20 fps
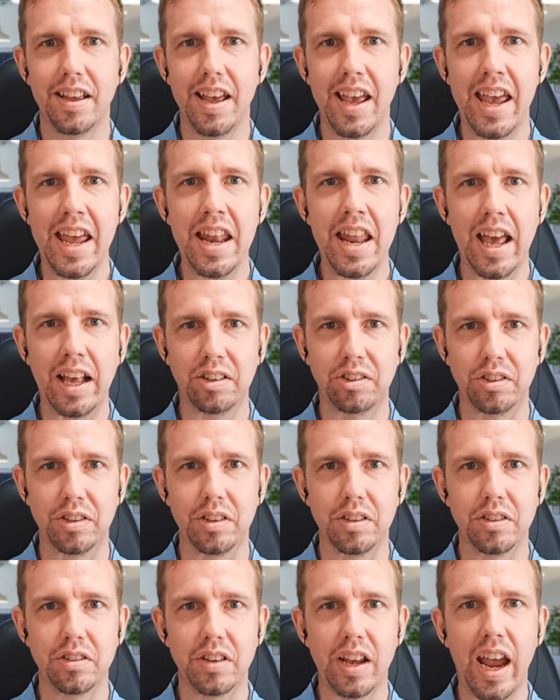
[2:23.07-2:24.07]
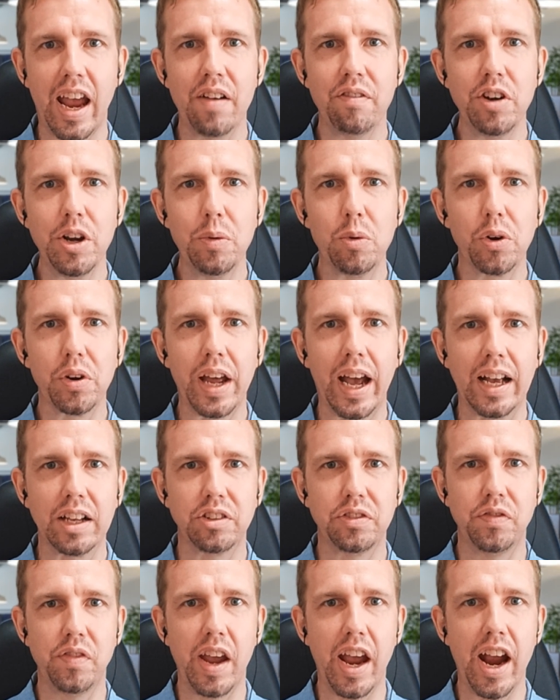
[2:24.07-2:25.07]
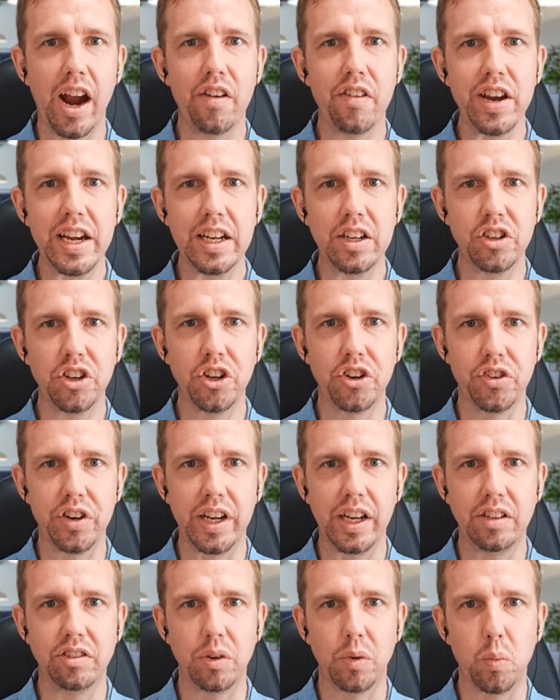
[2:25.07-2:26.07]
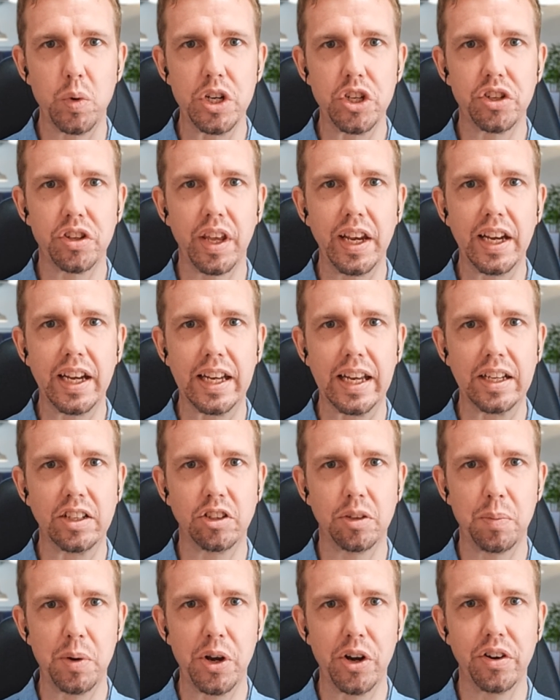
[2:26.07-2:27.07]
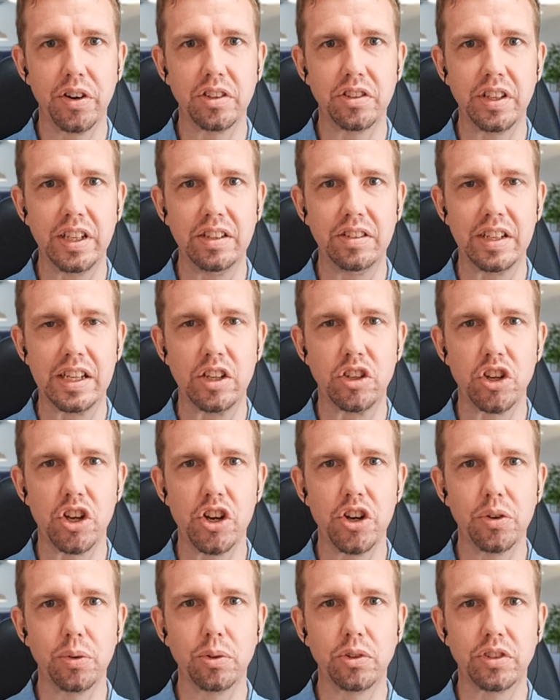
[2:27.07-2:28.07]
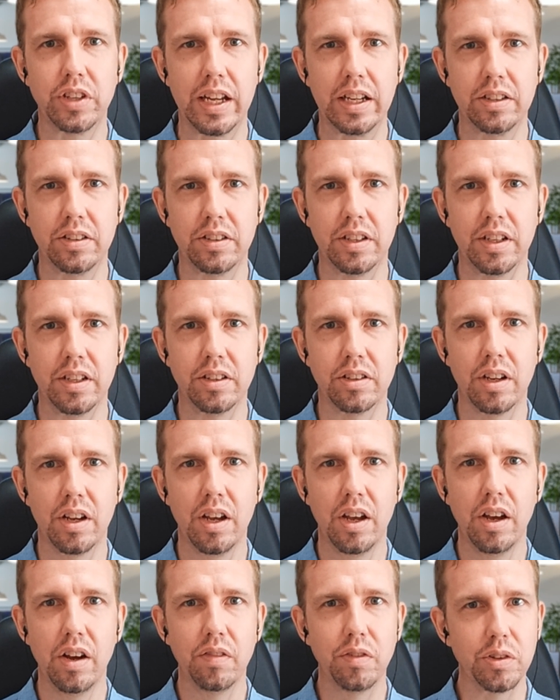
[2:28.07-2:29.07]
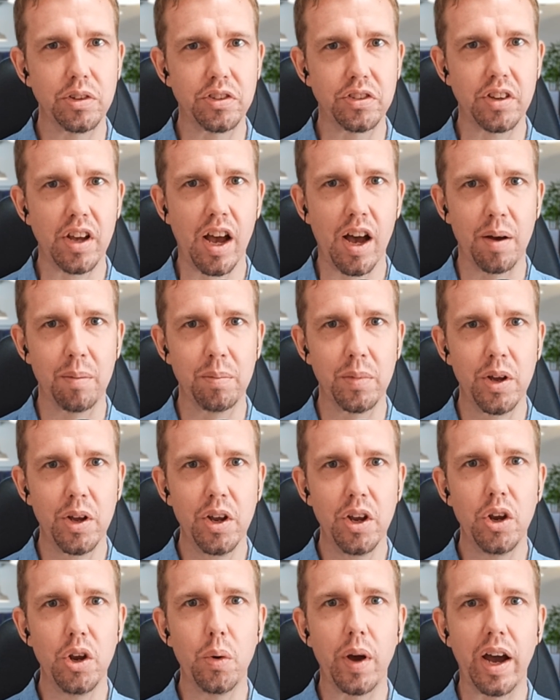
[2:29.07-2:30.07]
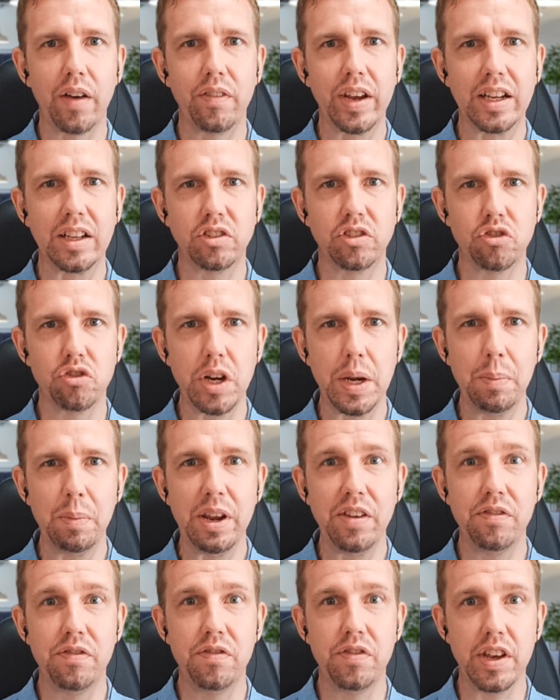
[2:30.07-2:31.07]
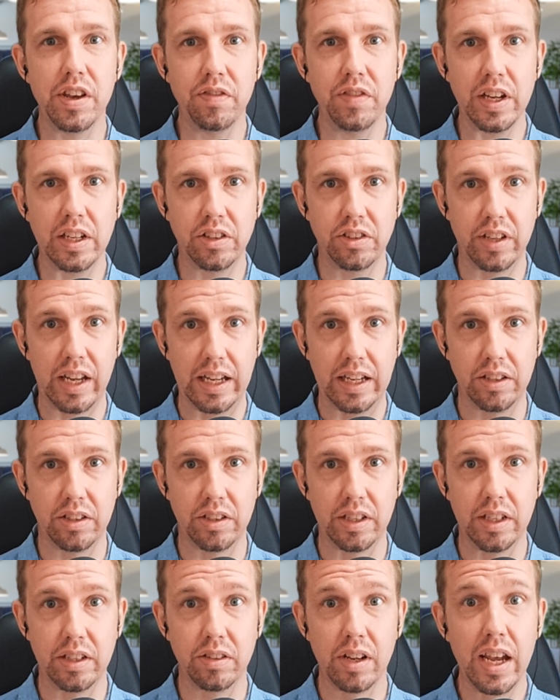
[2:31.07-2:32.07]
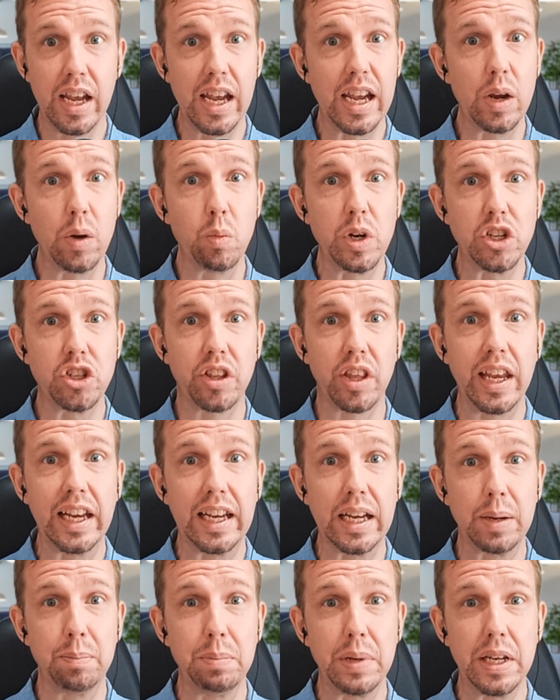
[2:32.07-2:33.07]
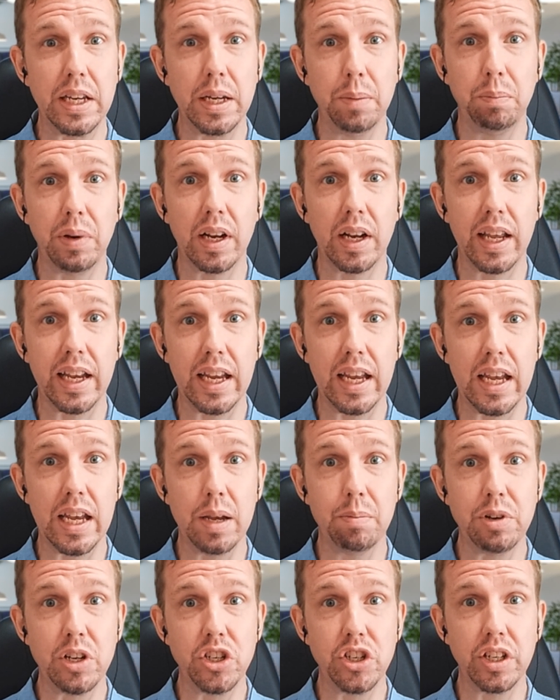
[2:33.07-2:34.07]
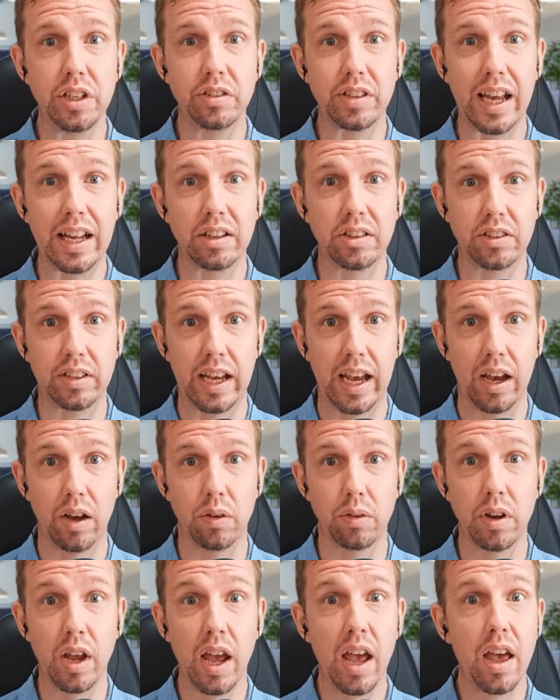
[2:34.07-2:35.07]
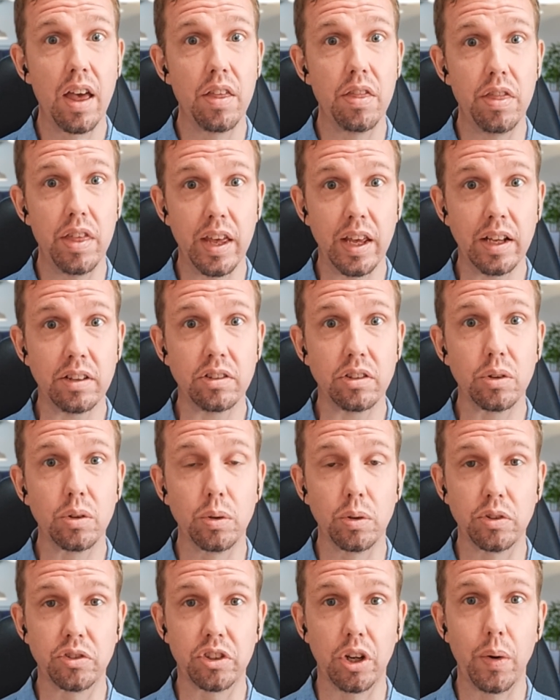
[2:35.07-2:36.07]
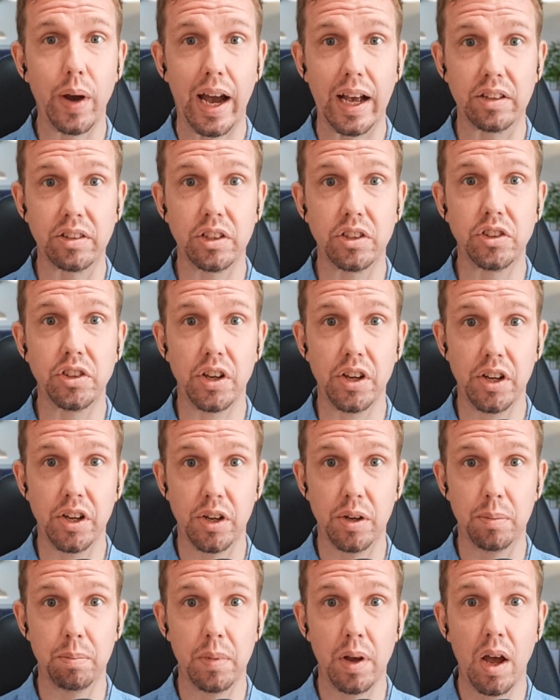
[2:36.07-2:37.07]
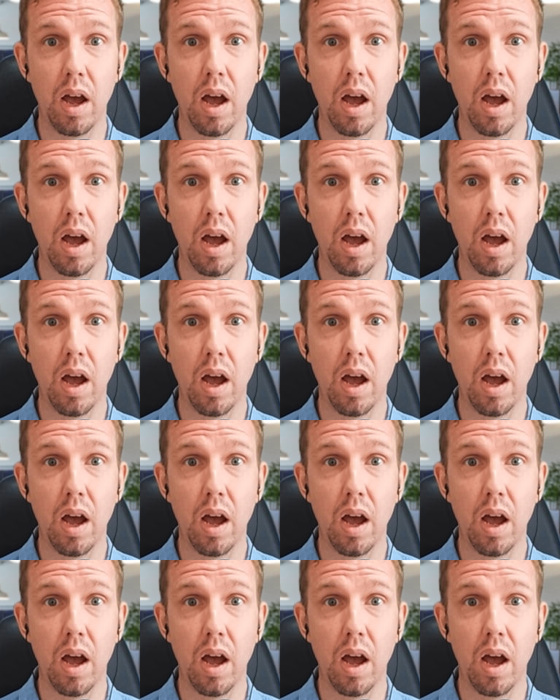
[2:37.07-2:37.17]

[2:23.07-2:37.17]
In essence, everyone has varying degrees in which they can experience these internal senses. For some, who have extremely vivid senses in which they can manipulate images and sound, this also has a term